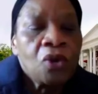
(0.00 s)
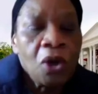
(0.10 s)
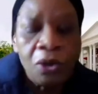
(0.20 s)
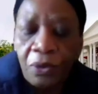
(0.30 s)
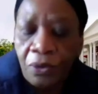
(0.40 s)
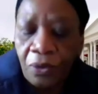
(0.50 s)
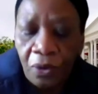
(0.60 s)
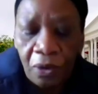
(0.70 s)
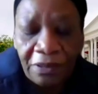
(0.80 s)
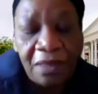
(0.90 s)
No.
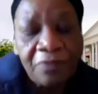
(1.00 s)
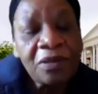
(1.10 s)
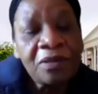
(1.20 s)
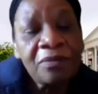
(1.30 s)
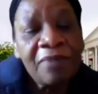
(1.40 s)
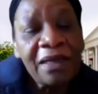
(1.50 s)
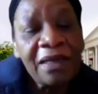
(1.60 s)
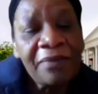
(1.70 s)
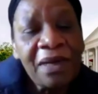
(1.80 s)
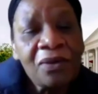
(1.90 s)
Honorable
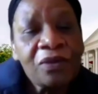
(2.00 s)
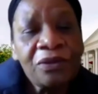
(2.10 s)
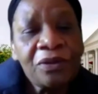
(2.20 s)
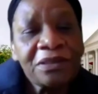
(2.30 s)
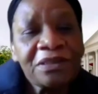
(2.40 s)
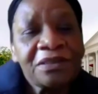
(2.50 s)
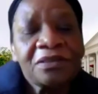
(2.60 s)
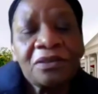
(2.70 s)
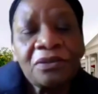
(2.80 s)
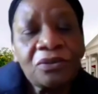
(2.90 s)
Malema, we're
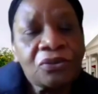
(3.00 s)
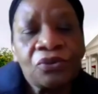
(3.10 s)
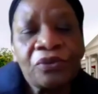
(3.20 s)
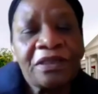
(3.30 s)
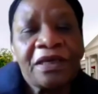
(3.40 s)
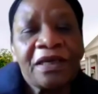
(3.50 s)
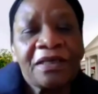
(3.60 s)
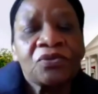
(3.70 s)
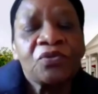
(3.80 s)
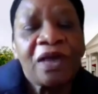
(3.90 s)
not doing
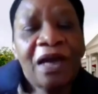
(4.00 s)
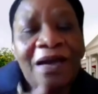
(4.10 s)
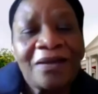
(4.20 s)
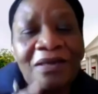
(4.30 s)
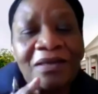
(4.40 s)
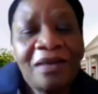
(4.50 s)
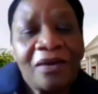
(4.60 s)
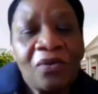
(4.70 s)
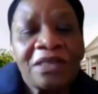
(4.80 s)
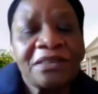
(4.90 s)
that. We are in
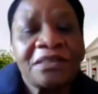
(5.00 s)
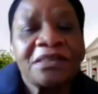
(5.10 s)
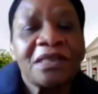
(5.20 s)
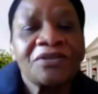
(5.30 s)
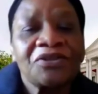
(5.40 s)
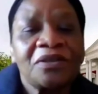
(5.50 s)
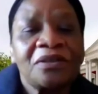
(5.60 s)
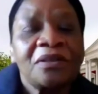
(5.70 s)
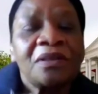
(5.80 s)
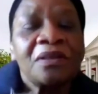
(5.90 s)
a question session.